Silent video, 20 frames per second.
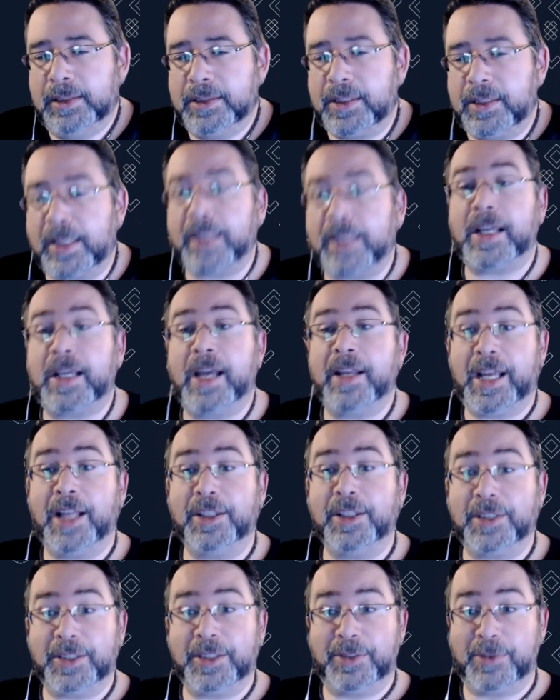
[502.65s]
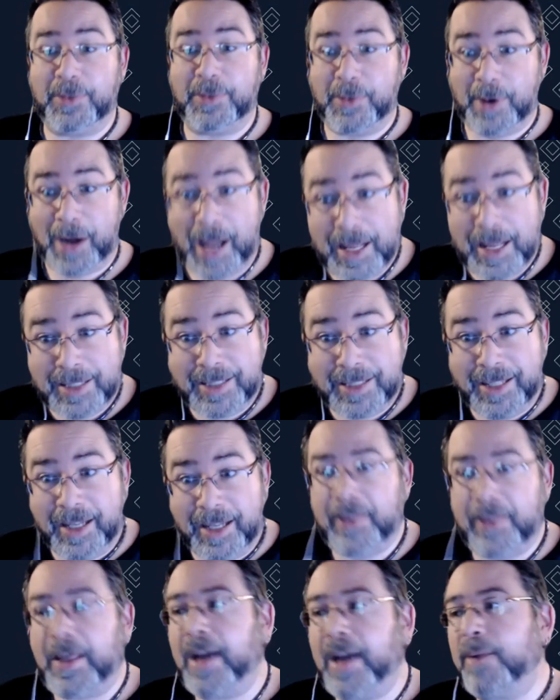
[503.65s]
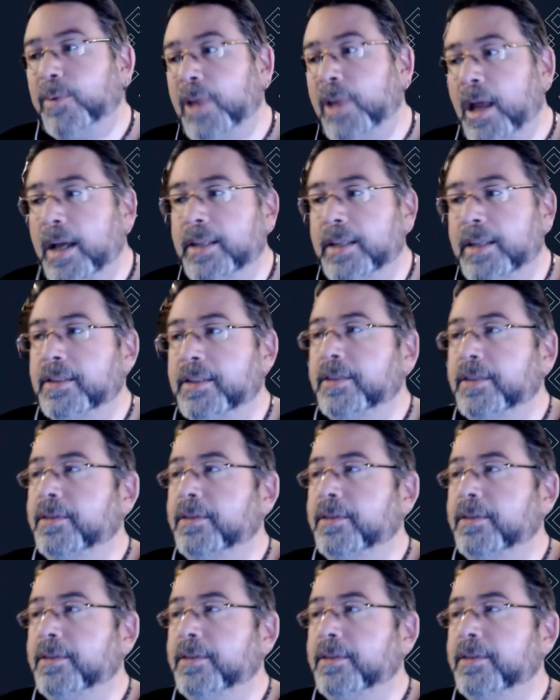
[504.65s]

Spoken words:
So that's the challenges from where I see it. And that applies